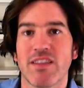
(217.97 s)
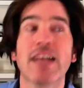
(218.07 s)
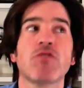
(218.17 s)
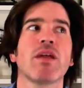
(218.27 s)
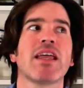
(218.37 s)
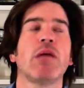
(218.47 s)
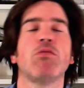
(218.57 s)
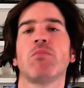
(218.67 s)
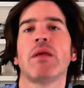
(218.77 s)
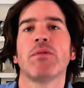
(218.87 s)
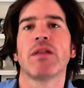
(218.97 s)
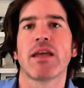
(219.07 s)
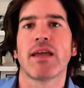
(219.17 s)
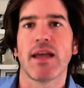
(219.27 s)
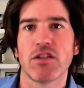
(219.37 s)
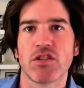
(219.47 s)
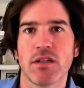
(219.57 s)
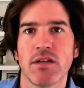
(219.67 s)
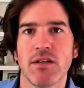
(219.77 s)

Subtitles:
That's what keeps people engaged.